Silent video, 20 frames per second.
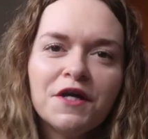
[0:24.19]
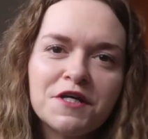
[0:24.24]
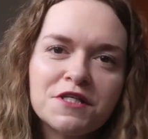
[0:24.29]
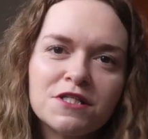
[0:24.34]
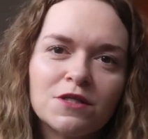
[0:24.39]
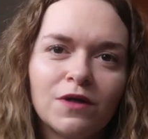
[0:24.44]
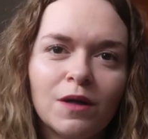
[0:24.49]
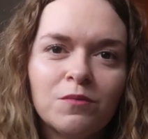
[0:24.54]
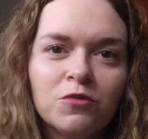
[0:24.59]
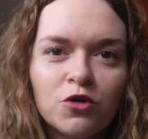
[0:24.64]

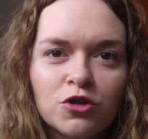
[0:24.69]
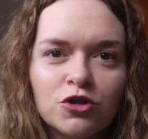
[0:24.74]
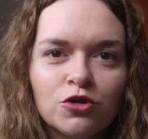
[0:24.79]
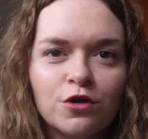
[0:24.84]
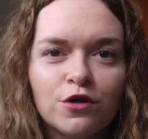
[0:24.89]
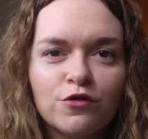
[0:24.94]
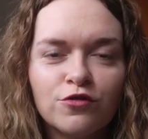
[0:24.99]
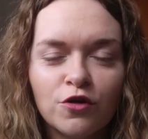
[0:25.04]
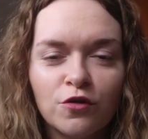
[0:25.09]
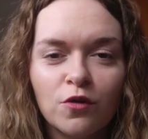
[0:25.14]
So I'm not
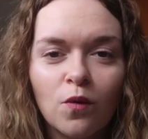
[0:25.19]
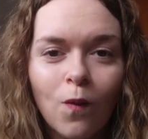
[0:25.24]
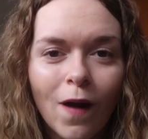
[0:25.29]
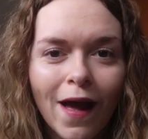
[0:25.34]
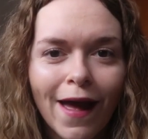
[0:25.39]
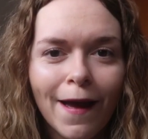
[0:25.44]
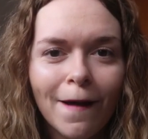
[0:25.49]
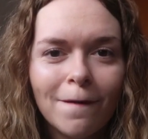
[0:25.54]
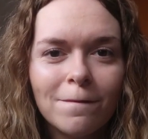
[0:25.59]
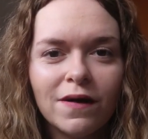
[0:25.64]
sure if you're
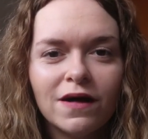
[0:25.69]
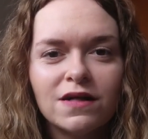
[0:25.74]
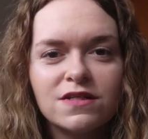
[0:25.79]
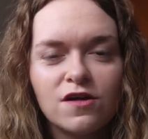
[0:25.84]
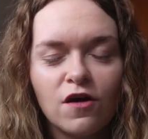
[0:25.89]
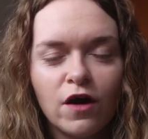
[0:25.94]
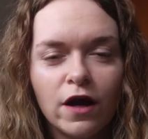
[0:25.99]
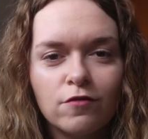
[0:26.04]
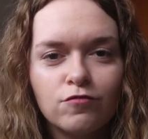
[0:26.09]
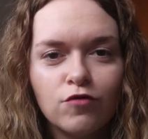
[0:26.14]
aware,
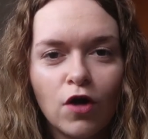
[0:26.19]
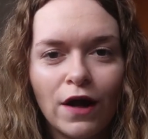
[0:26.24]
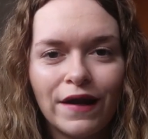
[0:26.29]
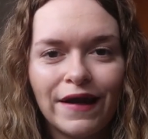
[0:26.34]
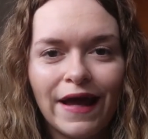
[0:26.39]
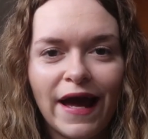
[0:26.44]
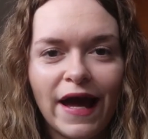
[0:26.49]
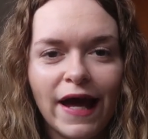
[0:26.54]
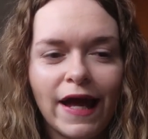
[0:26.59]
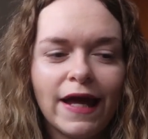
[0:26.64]
but I
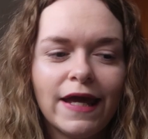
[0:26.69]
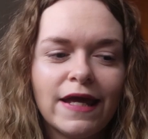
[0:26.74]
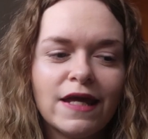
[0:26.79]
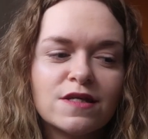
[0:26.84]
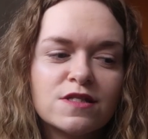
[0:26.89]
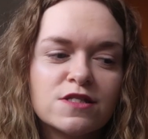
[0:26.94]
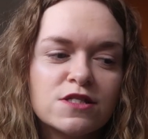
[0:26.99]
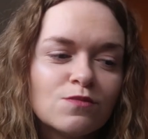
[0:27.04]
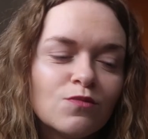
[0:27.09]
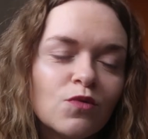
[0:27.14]
run
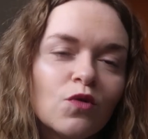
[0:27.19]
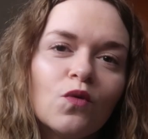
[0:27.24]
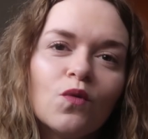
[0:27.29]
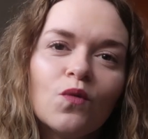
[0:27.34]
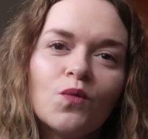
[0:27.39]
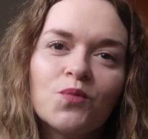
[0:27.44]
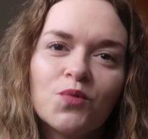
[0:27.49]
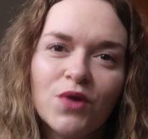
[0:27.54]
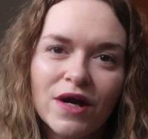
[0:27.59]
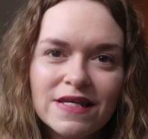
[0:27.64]
a
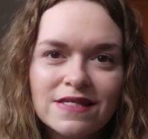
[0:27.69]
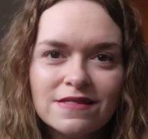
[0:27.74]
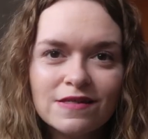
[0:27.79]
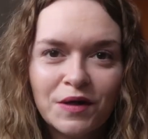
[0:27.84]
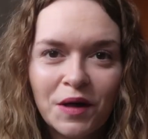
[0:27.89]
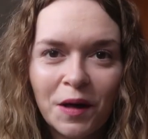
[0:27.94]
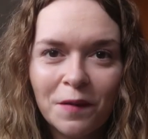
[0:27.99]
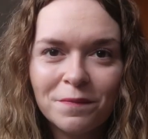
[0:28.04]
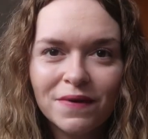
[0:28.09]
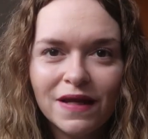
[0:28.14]
small
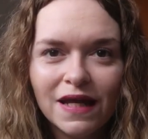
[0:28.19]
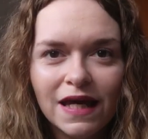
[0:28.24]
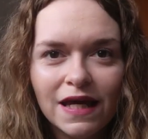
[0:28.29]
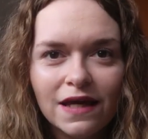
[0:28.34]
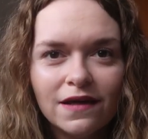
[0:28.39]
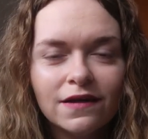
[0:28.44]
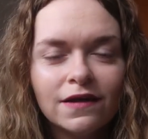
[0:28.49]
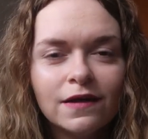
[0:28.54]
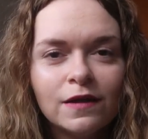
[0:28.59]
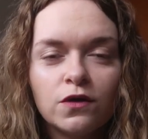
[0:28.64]
bracelet
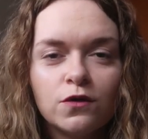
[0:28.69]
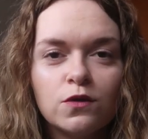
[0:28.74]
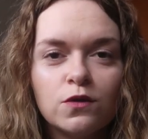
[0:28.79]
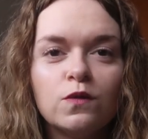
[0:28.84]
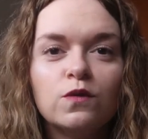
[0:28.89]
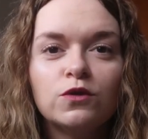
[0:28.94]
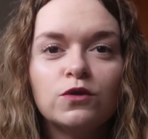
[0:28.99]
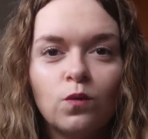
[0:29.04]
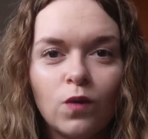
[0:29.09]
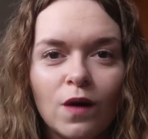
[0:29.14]
company
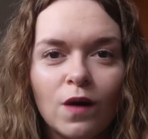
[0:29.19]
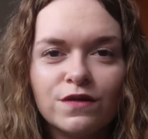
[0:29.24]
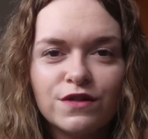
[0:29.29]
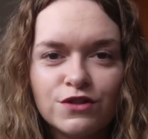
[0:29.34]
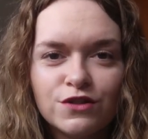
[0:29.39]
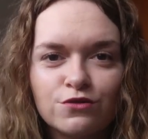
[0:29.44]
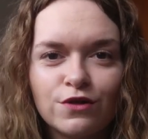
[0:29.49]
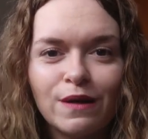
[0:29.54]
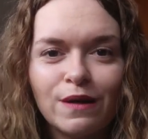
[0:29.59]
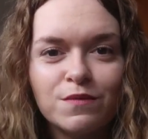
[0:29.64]
called
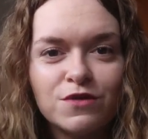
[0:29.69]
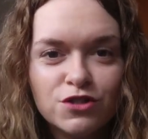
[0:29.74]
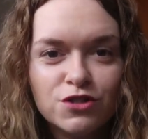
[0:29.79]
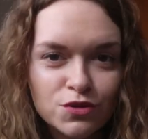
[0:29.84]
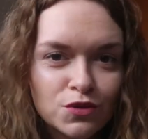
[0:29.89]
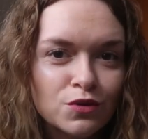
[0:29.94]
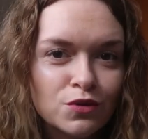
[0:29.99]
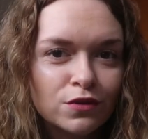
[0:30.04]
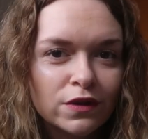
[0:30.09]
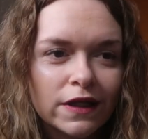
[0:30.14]
Wildest Dreams
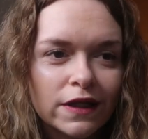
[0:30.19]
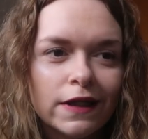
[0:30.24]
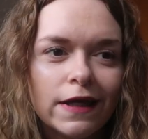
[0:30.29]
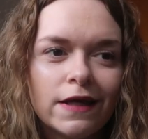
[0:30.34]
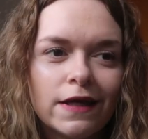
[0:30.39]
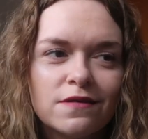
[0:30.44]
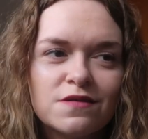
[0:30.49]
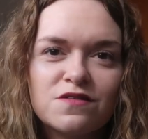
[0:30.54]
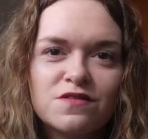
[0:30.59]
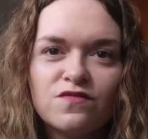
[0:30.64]

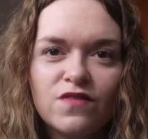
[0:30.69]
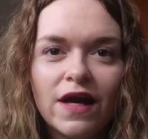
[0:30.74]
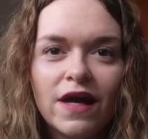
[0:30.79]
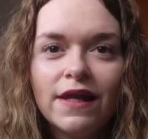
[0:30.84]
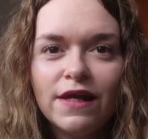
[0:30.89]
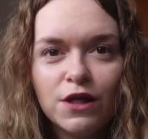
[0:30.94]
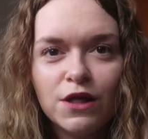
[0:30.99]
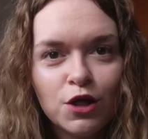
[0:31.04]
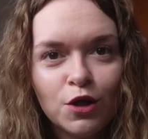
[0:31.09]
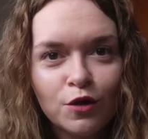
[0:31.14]
Jewelry. It is
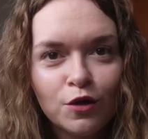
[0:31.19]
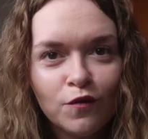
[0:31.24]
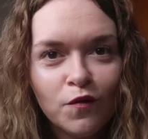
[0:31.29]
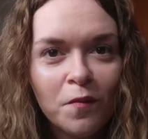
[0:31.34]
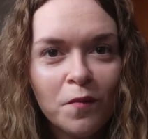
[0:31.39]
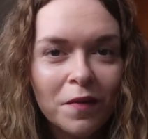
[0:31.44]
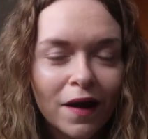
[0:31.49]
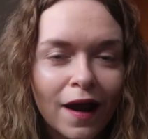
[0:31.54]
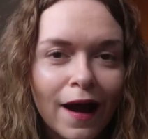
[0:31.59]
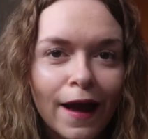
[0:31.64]
fairly
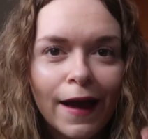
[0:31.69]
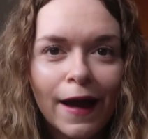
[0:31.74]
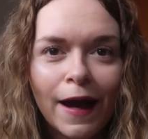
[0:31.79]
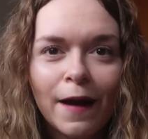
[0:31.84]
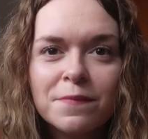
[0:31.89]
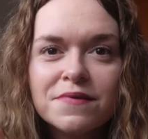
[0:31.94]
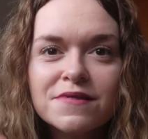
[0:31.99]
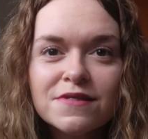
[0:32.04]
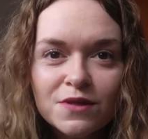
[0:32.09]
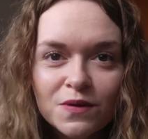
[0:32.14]
new, but I
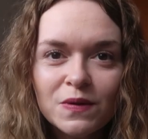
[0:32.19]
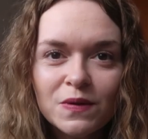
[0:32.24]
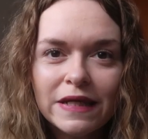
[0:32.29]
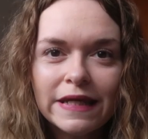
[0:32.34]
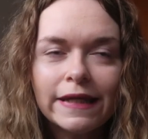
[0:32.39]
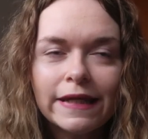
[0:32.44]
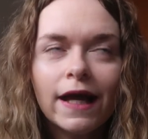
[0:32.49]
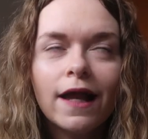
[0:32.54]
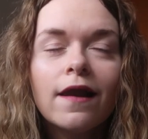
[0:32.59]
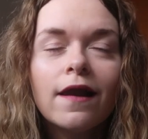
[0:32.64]

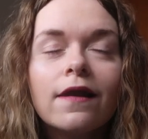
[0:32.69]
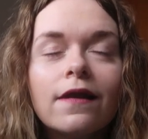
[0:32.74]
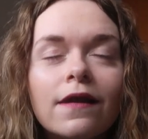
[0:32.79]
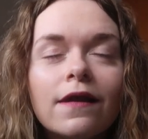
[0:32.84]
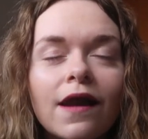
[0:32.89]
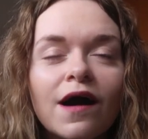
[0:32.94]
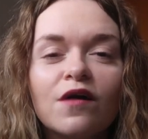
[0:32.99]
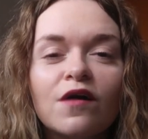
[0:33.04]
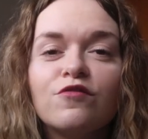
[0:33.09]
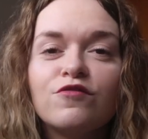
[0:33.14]
absolutely
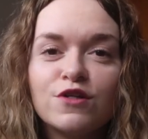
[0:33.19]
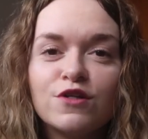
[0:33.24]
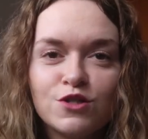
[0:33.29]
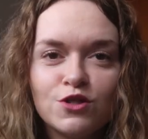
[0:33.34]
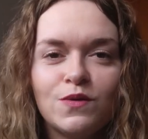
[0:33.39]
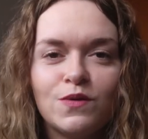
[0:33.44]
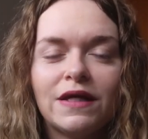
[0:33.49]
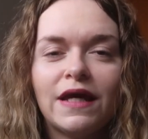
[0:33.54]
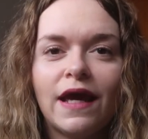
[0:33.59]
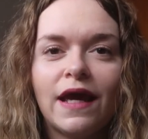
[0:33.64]
love
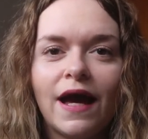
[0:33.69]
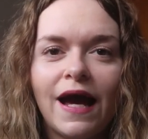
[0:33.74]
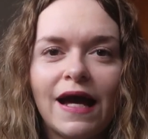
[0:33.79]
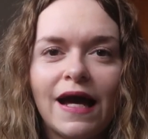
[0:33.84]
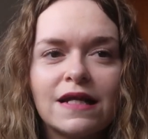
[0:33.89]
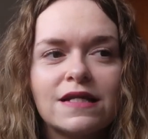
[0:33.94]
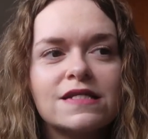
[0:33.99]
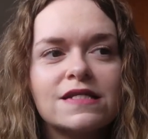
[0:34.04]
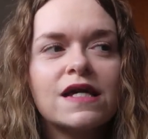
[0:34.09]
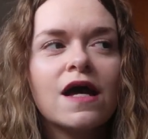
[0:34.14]
doing it.
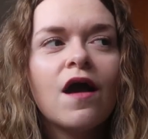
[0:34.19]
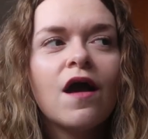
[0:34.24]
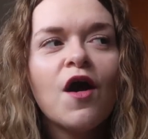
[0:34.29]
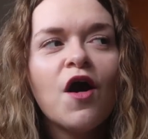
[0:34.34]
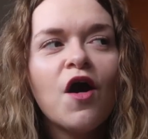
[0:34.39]
And